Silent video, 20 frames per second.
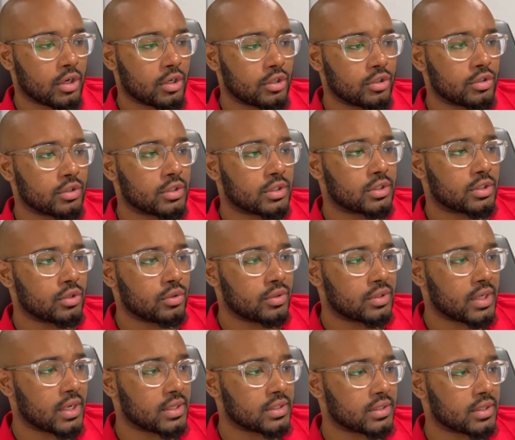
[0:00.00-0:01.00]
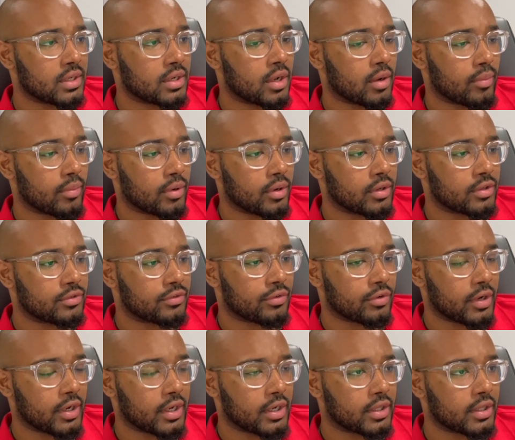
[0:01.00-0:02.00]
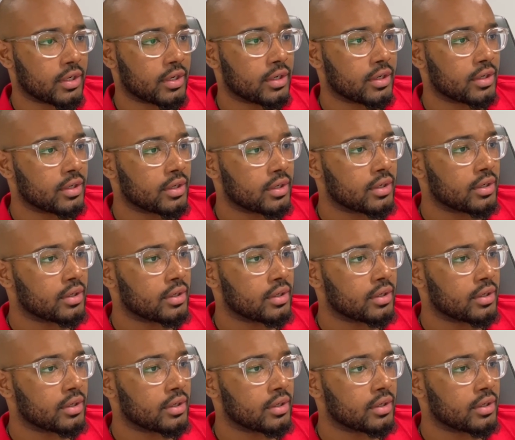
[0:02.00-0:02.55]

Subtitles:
or you just 210's the number? It's free and clear?